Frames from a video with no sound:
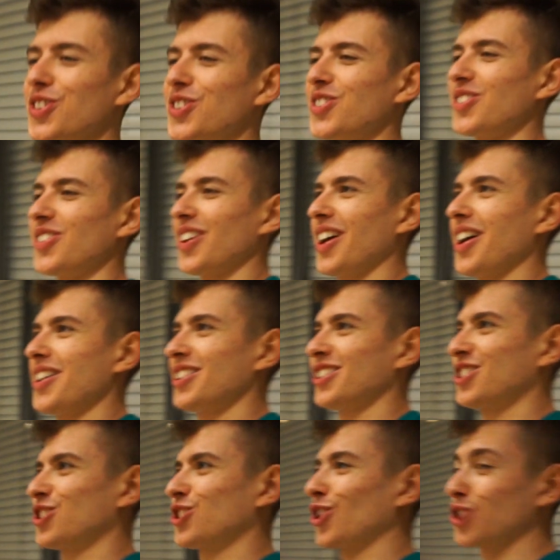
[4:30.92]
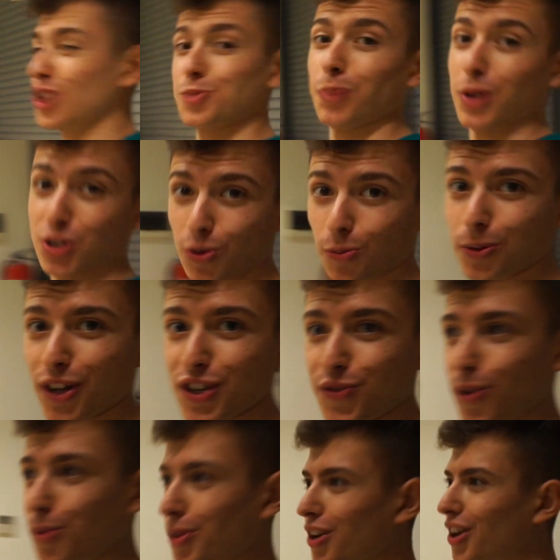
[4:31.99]
is such a special place
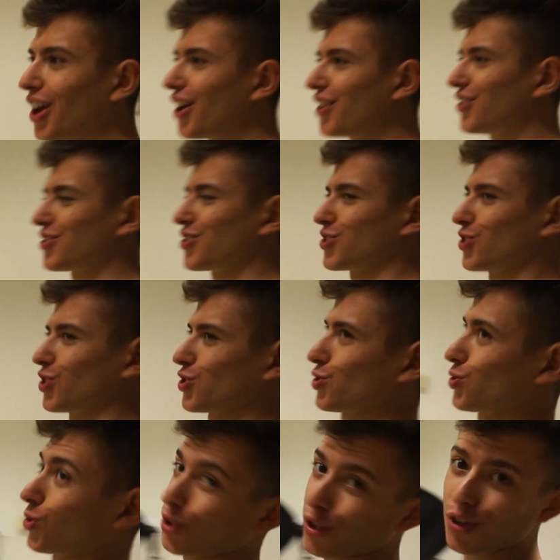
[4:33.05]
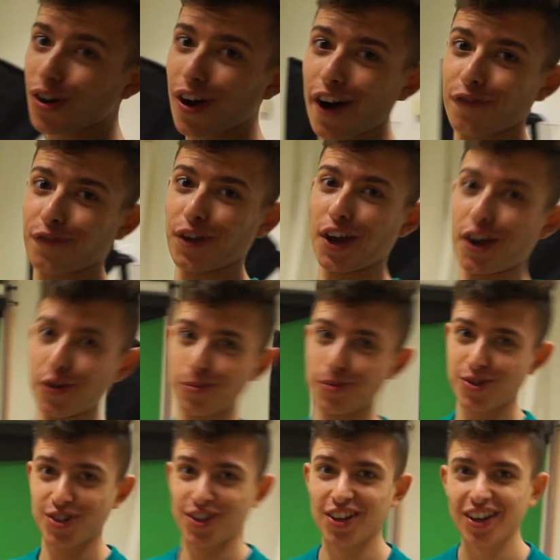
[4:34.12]
for me. This is the studio of
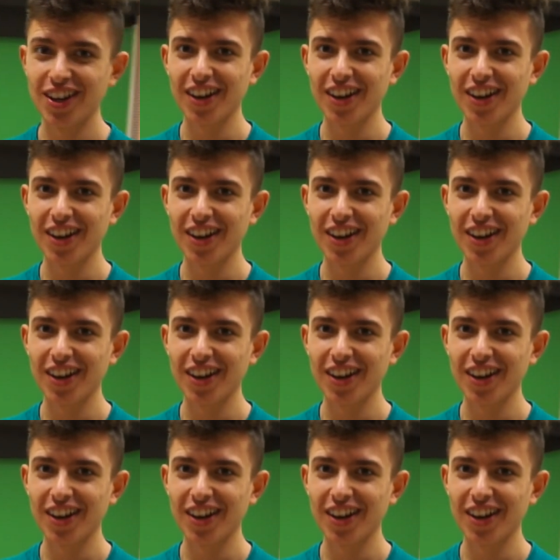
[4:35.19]
AUBG.